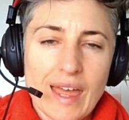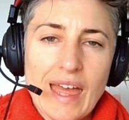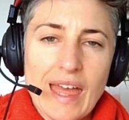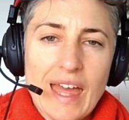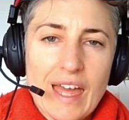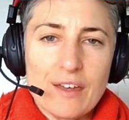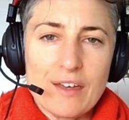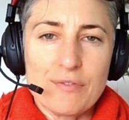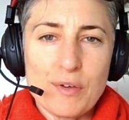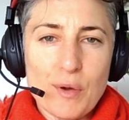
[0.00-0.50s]

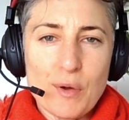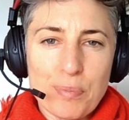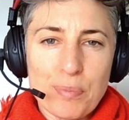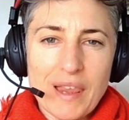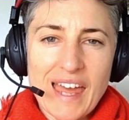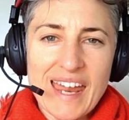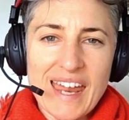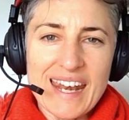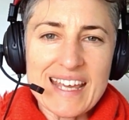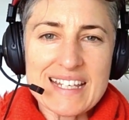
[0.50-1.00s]
If you're
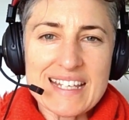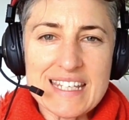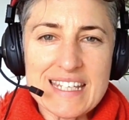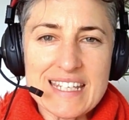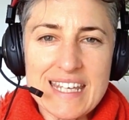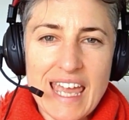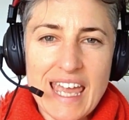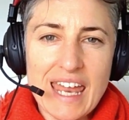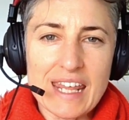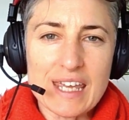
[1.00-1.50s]
planning to
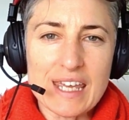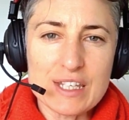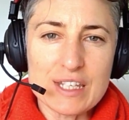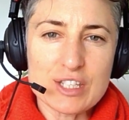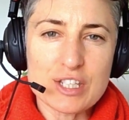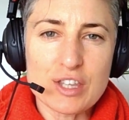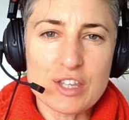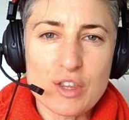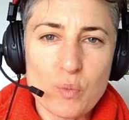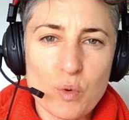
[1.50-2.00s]
get
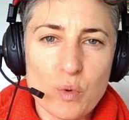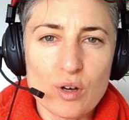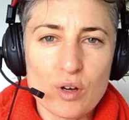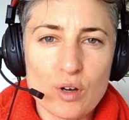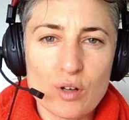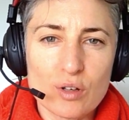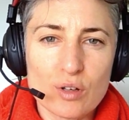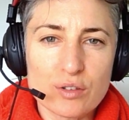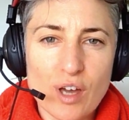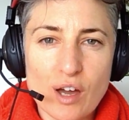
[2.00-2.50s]
into the
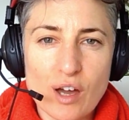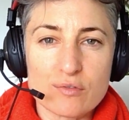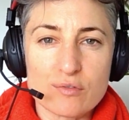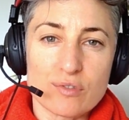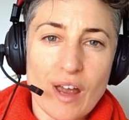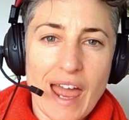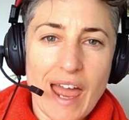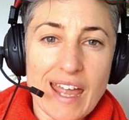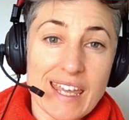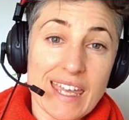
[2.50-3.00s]
world of
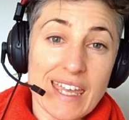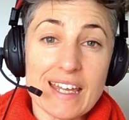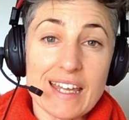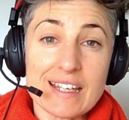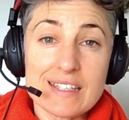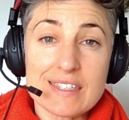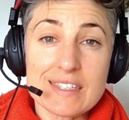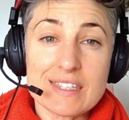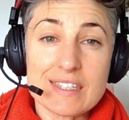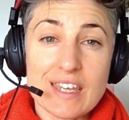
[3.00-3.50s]
drag
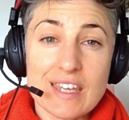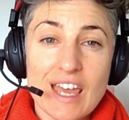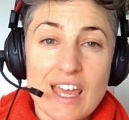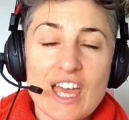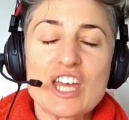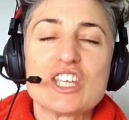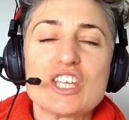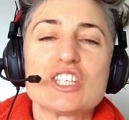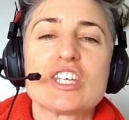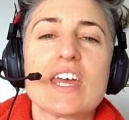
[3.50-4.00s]
kings,
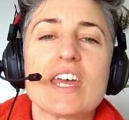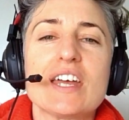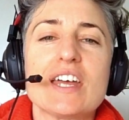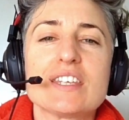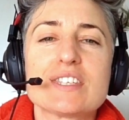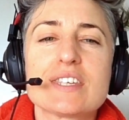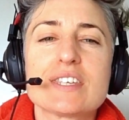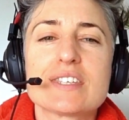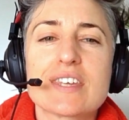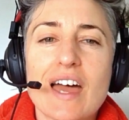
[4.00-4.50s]

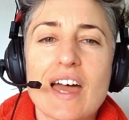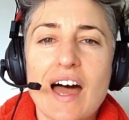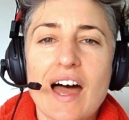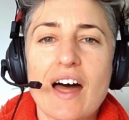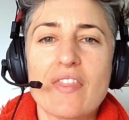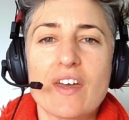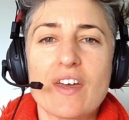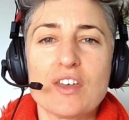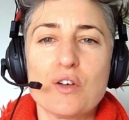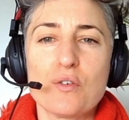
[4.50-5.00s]
chances are
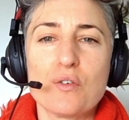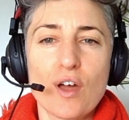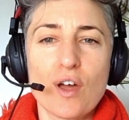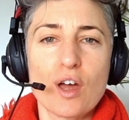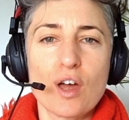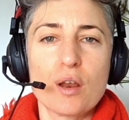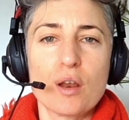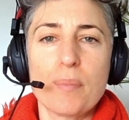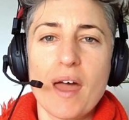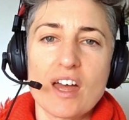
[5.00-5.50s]
that you have
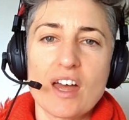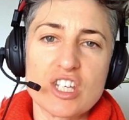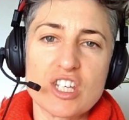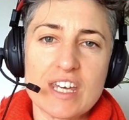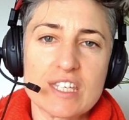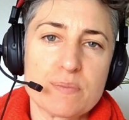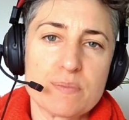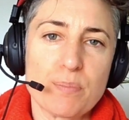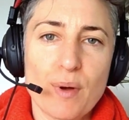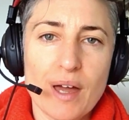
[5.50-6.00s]
heard about
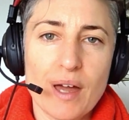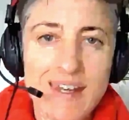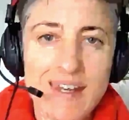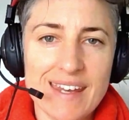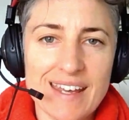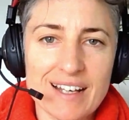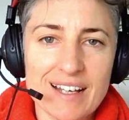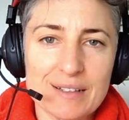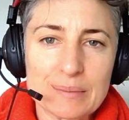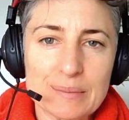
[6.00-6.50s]
chest
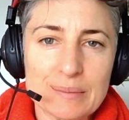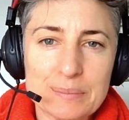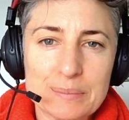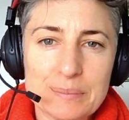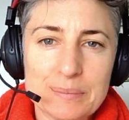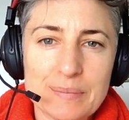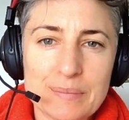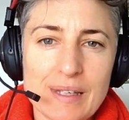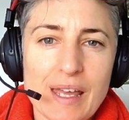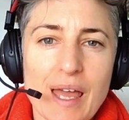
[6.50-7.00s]
binding.
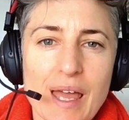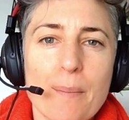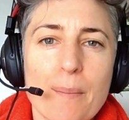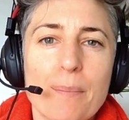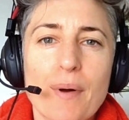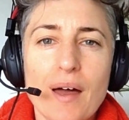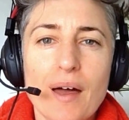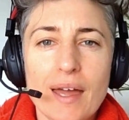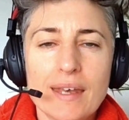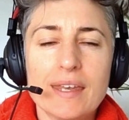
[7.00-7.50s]

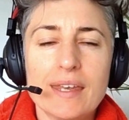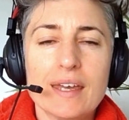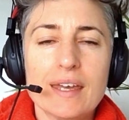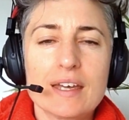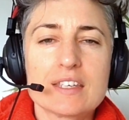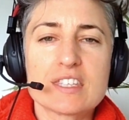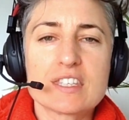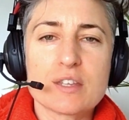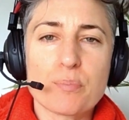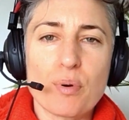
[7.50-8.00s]
Binding
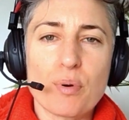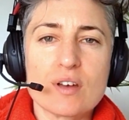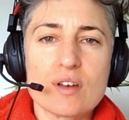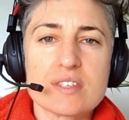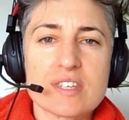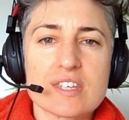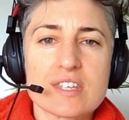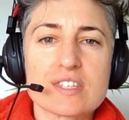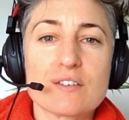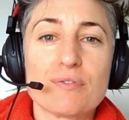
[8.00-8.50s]
is the
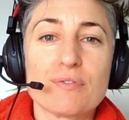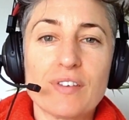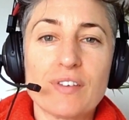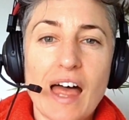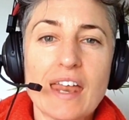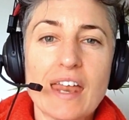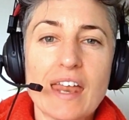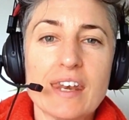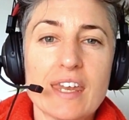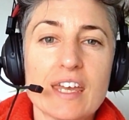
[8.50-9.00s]
process of
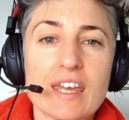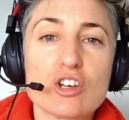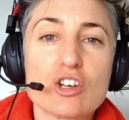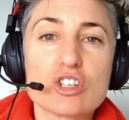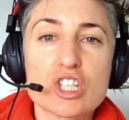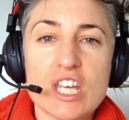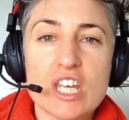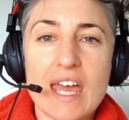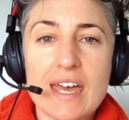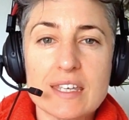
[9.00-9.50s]
flattening your
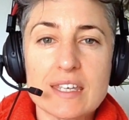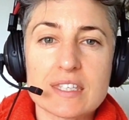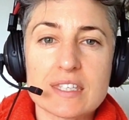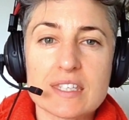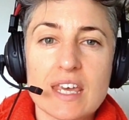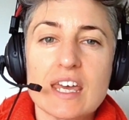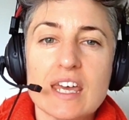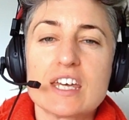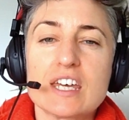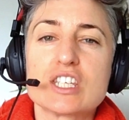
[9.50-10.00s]

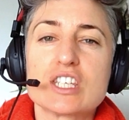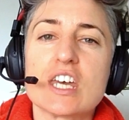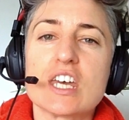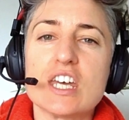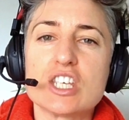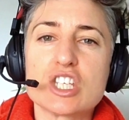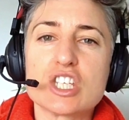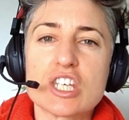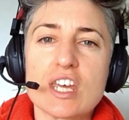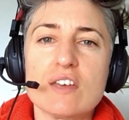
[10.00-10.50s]
chest to
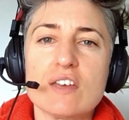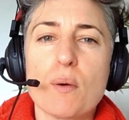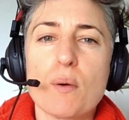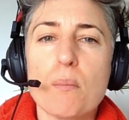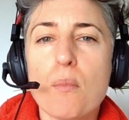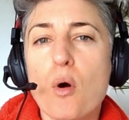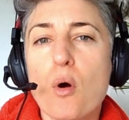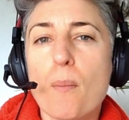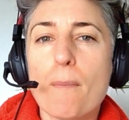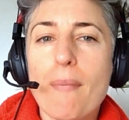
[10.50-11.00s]
achieve a
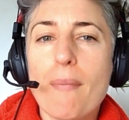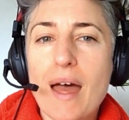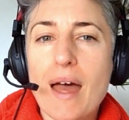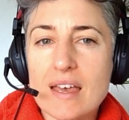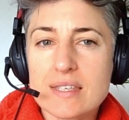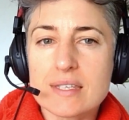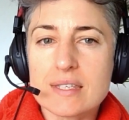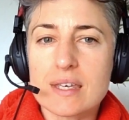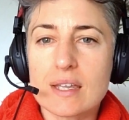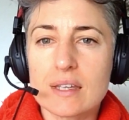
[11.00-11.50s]
more
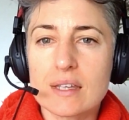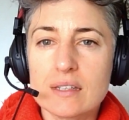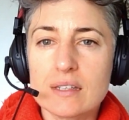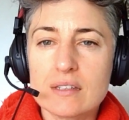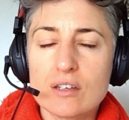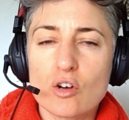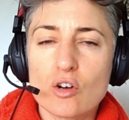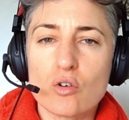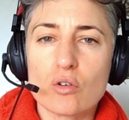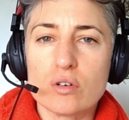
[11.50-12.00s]
masculine
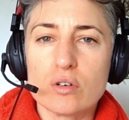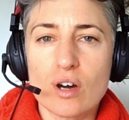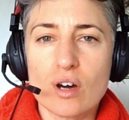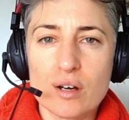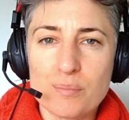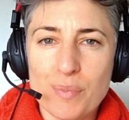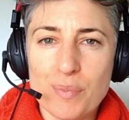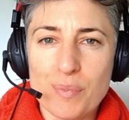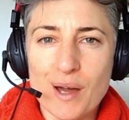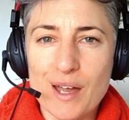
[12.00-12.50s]
or
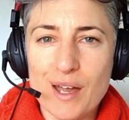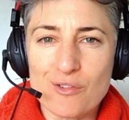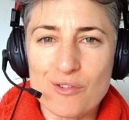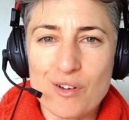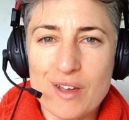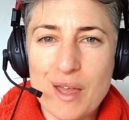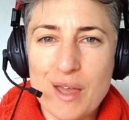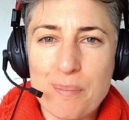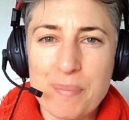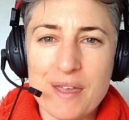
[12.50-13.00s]
non
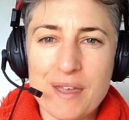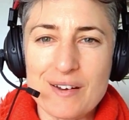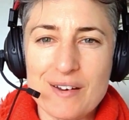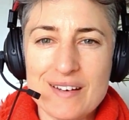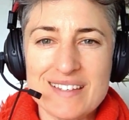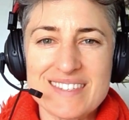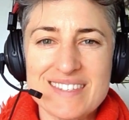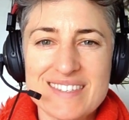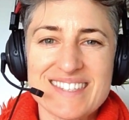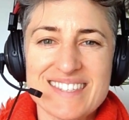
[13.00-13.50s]
binary
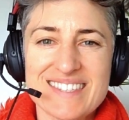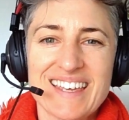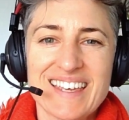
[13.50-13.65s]
appearance.